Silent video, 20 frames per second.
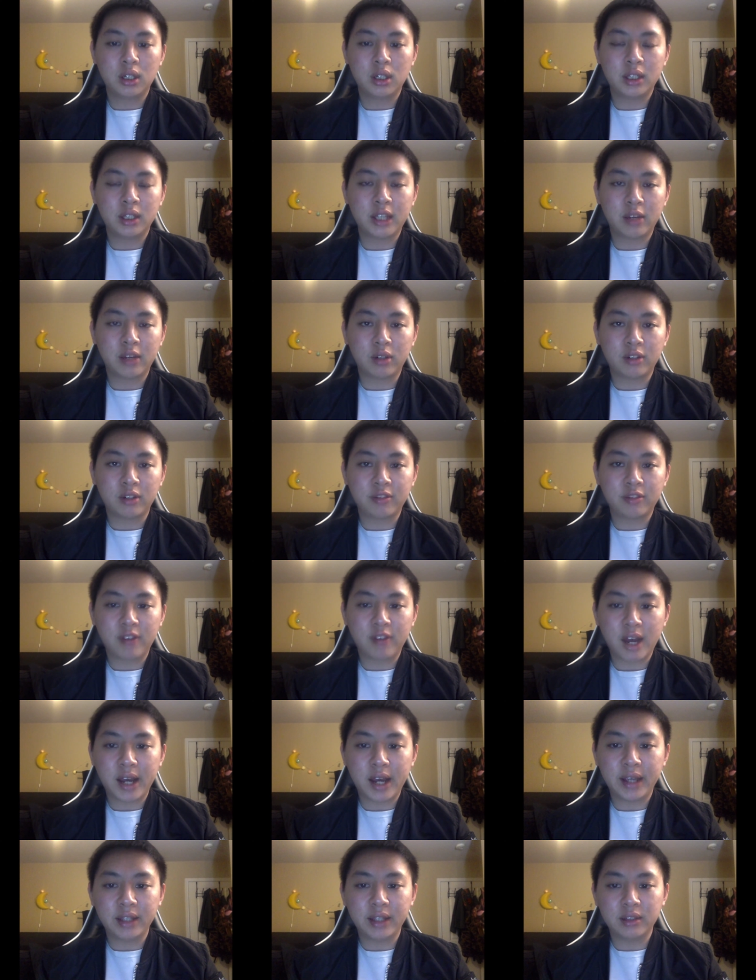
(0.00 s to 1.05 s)
There are
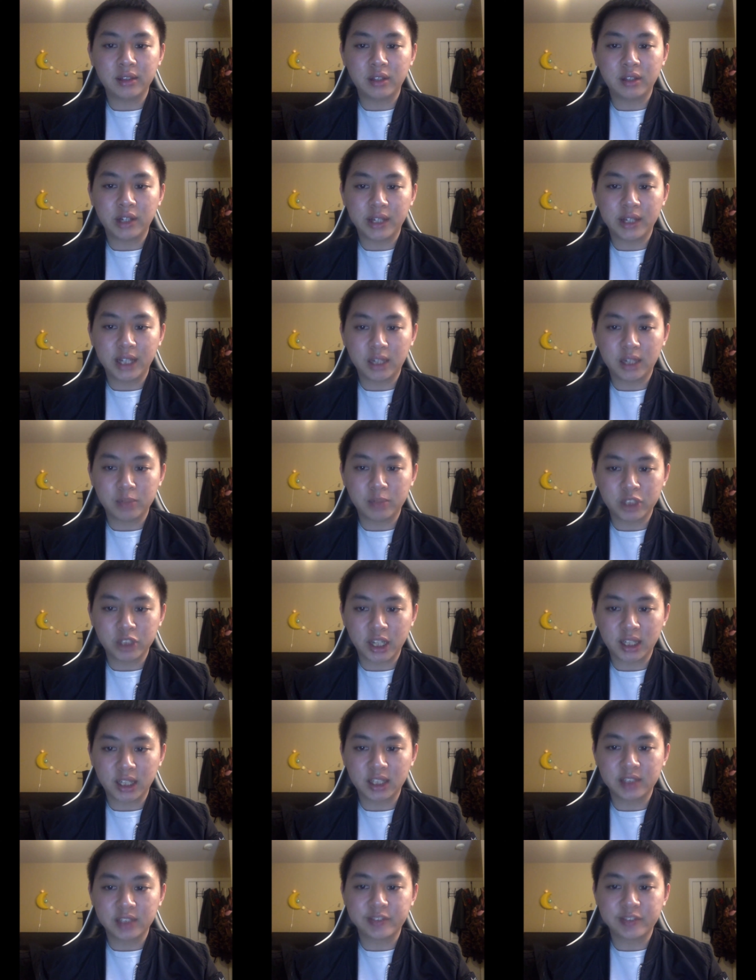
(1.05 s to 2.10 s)
5 learning
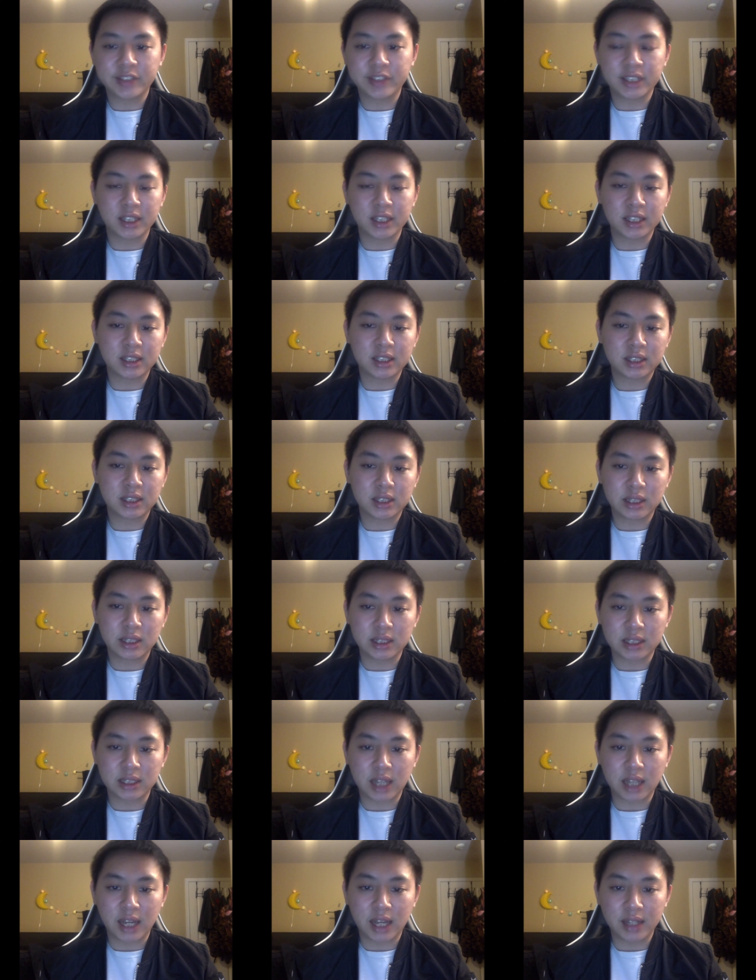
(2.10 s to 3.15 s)
objectives in this
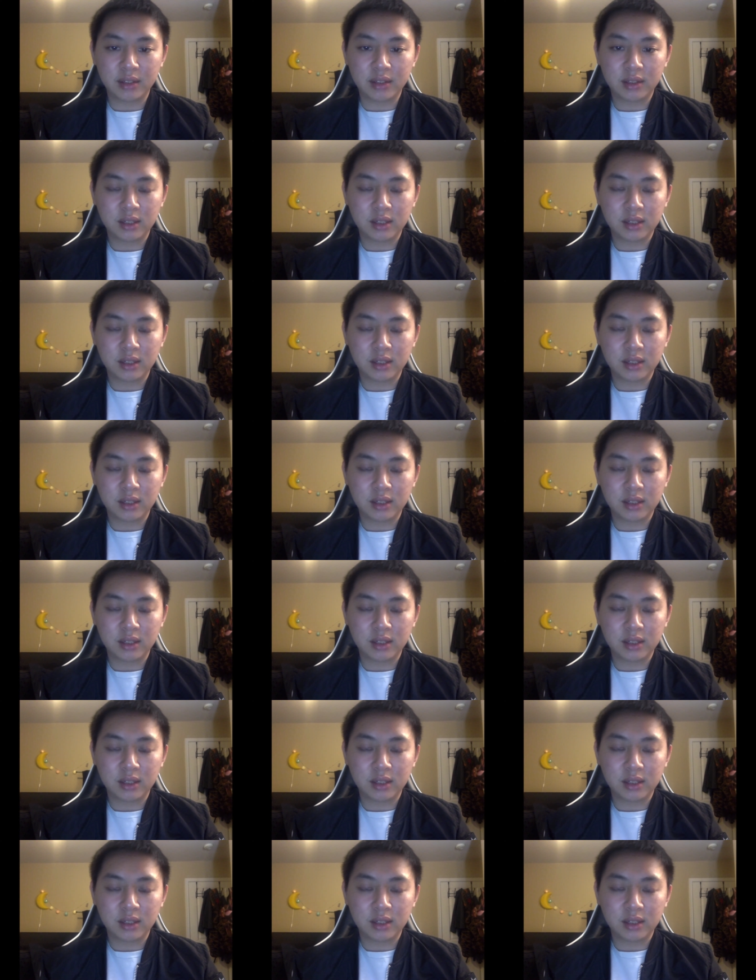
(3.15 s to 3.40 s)
design.